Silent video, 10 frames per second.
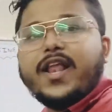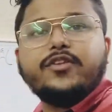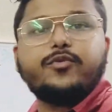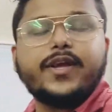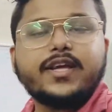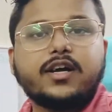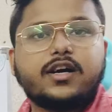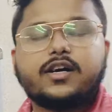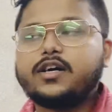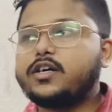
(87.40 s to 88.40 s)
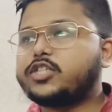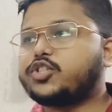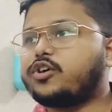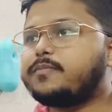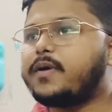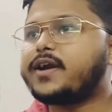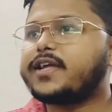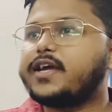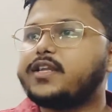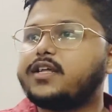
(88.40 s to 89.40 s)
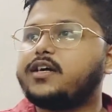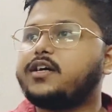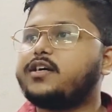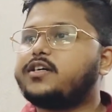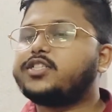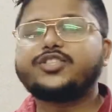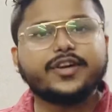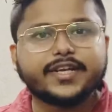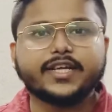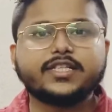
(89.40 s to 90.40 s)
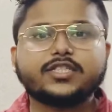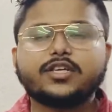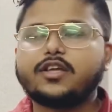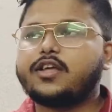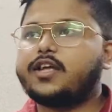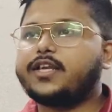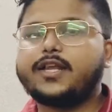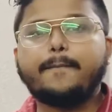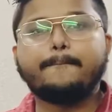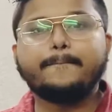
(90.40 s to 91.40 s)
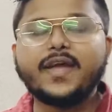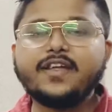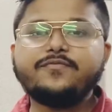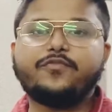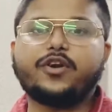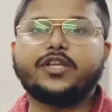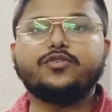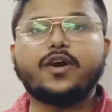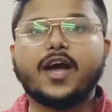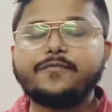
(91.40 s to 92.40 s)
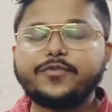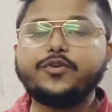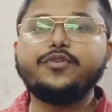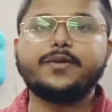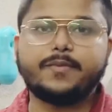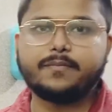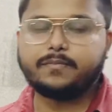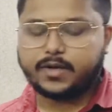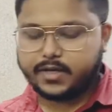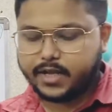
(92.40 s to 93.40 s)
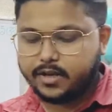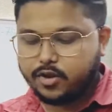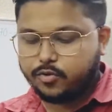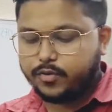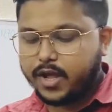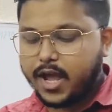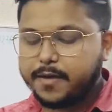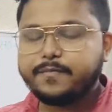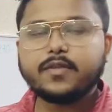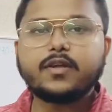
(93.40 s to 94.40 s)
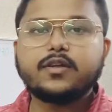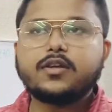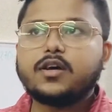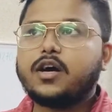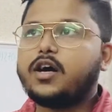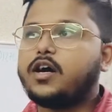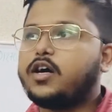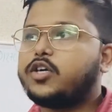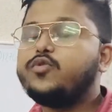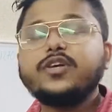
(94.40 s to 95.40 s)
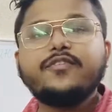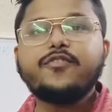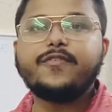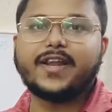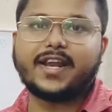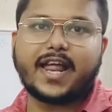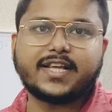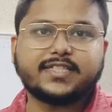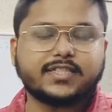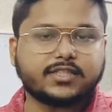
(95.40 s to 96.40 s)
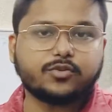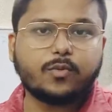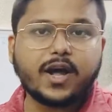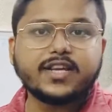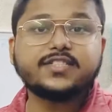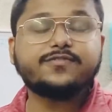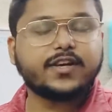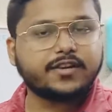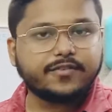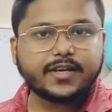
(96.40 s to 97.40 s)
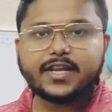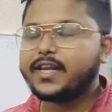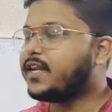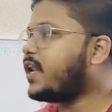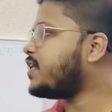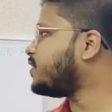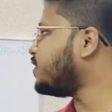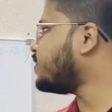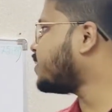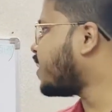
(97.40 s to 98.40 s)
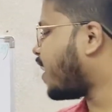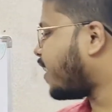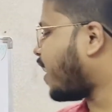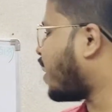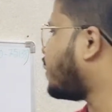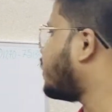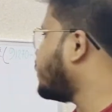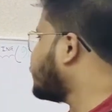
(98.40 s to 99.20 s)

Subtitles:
doing stock market tradings, the main point you have to remember that we have 2 type of analysis. One is fundamental analysis and other is